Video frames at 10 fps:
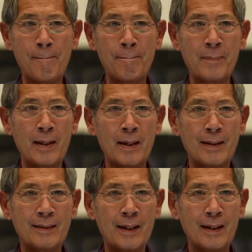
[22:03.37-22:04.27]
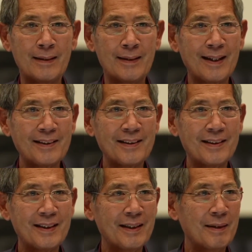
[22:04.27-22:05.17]
and ready for
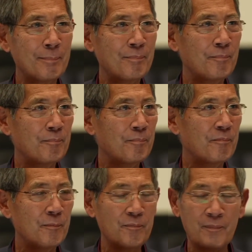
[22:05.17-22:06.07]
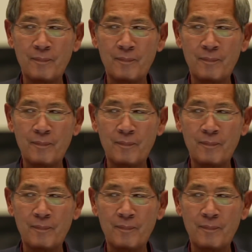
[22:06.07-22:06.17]
shipping to the living cell.